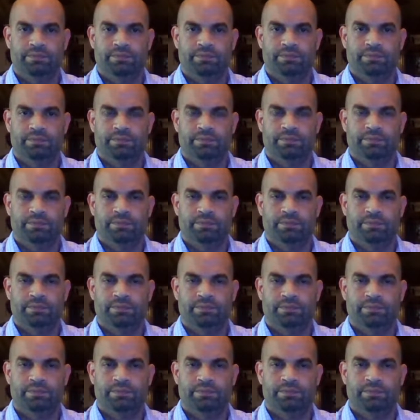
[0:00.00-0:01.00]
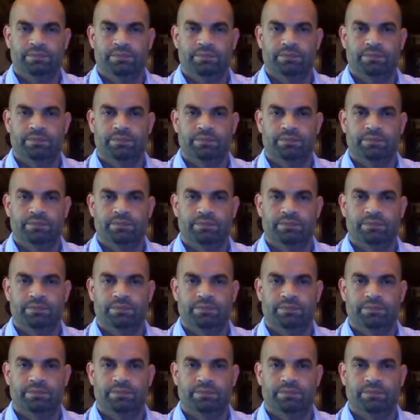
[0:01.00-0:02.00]

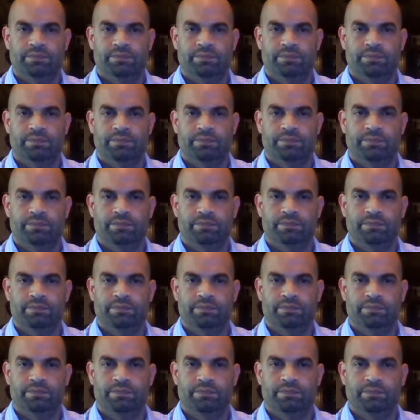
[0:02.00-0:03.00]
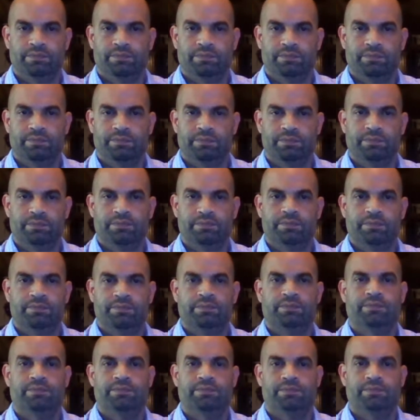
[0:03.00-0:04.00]

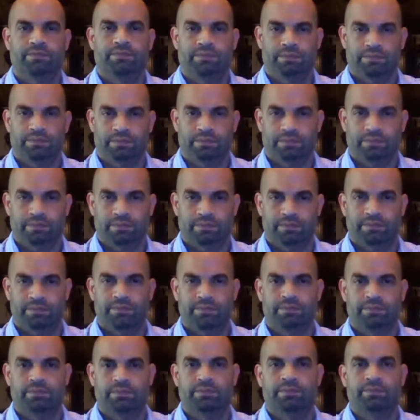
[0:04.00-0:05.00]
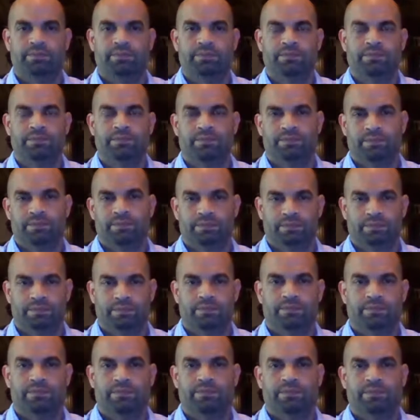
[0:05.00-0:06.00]

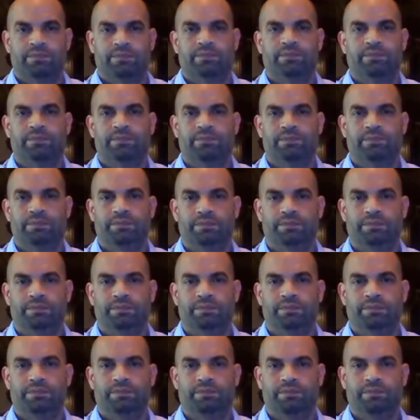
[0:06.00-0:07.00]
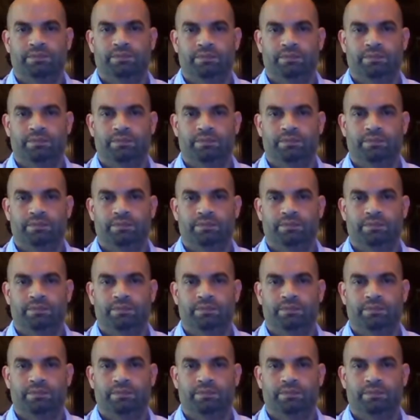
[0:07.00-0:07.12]
(silent)